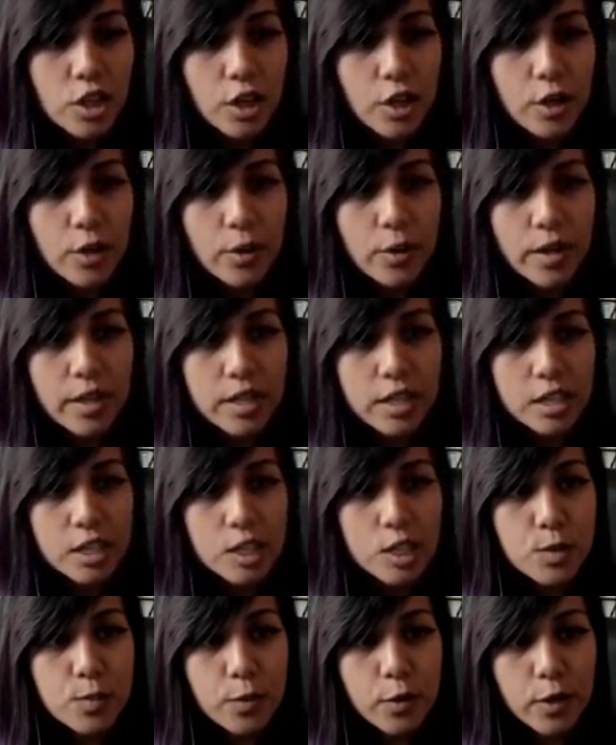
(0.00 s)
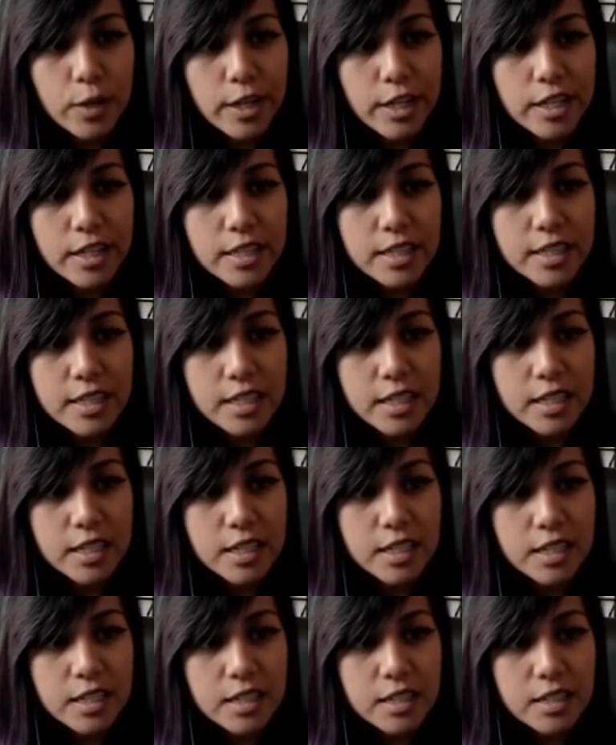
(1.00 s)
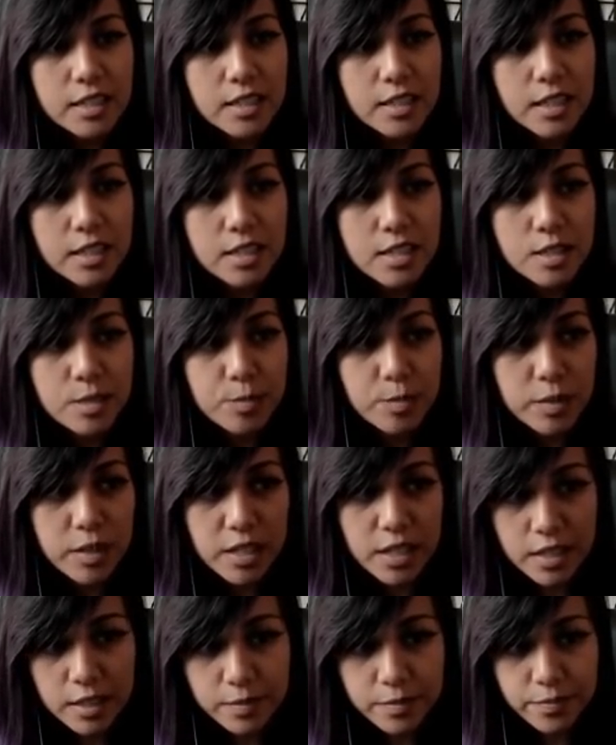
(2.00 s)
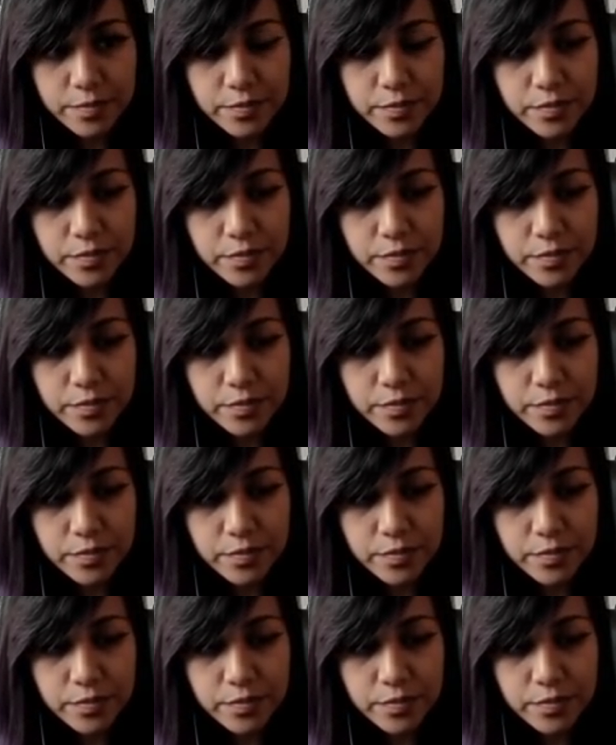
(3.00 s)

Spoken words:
So at this point, he gets a beat,